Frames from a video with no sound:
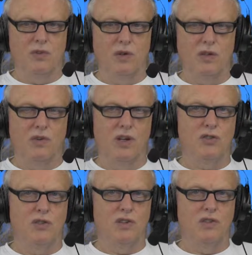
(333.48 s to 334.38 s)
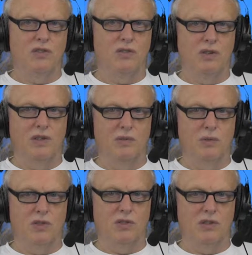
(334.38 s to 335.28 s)
recreation industry,
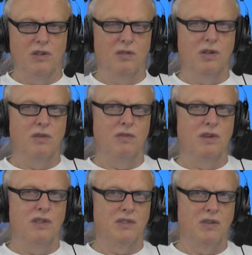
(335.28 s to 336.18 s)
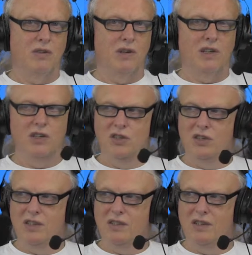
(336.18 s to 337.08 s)
which is living off us, our
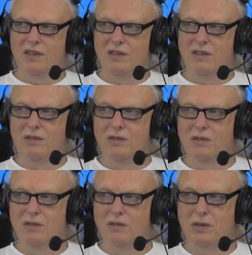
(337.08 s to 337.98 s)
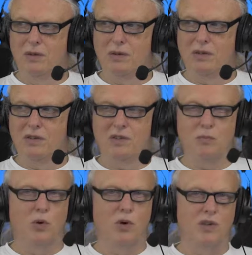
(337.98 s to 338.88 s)
energies. And if you look at
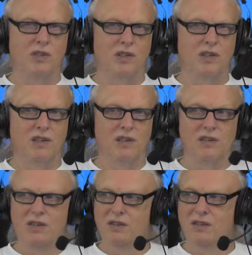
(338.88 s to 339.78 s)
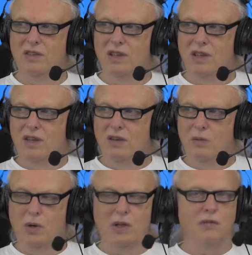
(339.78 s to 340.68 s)
sports and
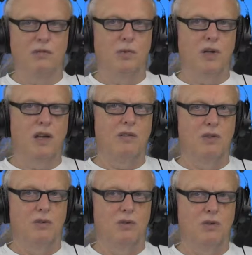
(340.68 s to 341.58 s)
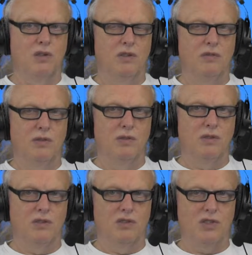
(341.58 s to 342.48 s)
what have you, or if
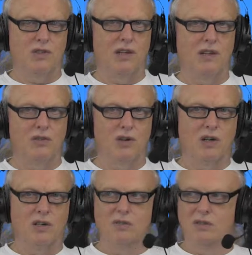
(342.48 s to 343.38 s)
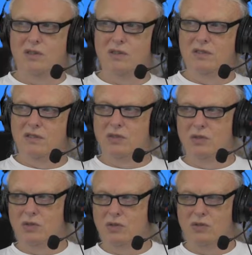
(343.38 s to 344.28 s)
you're just getting drunk or
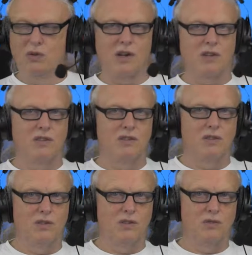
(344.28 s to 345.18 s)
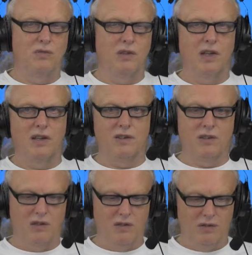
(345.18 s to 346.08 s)
use drugs in order to forget
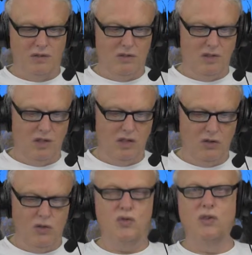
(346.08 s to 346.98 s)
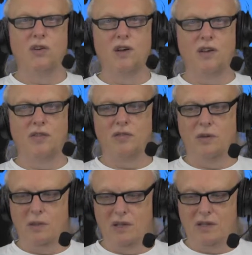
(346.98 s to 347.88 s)
the usual life.
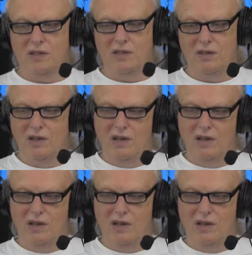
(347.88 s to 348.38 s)
I mean, that's